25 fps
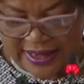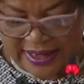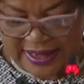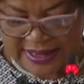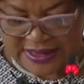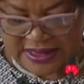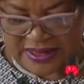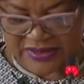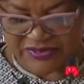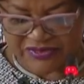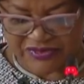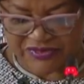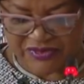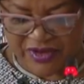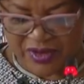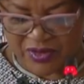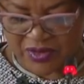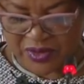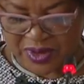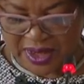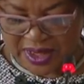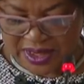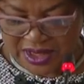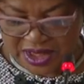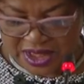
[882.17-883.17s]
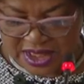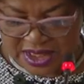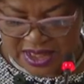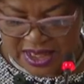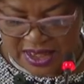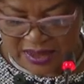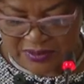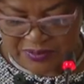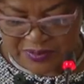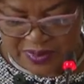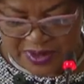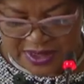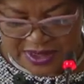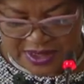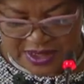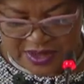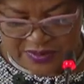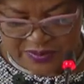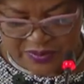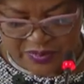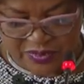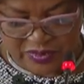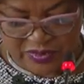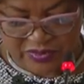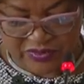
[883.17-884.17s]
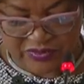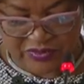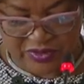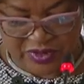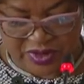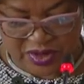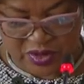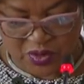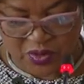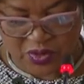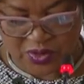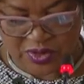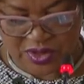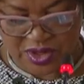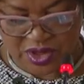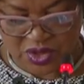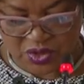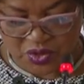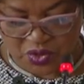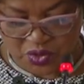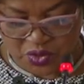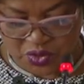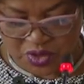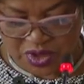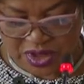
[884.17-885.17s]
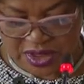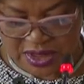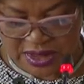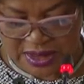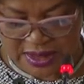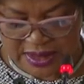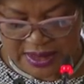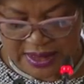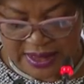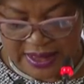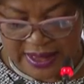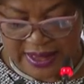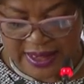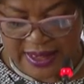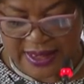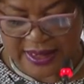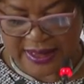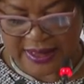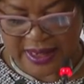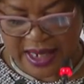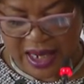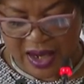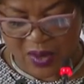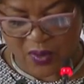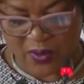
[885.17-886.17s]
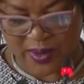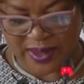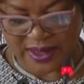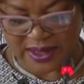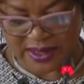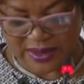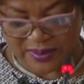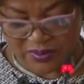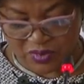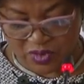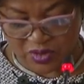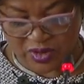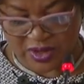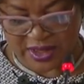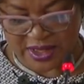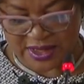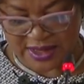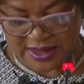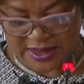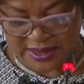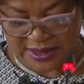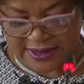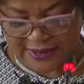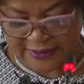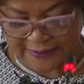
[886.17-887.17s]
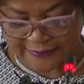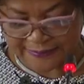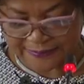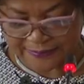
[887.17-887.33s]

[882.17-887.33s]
as a foundational principle for the Constitution and our democracy.